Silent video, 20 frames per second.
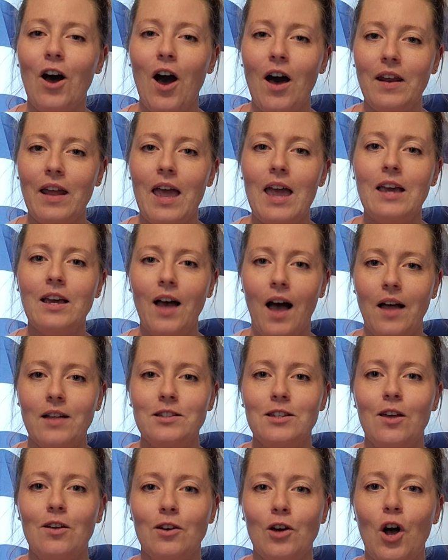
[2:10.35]
on a
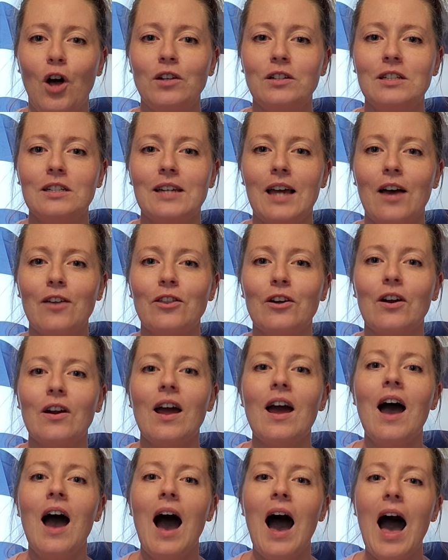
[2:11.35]
consult call together.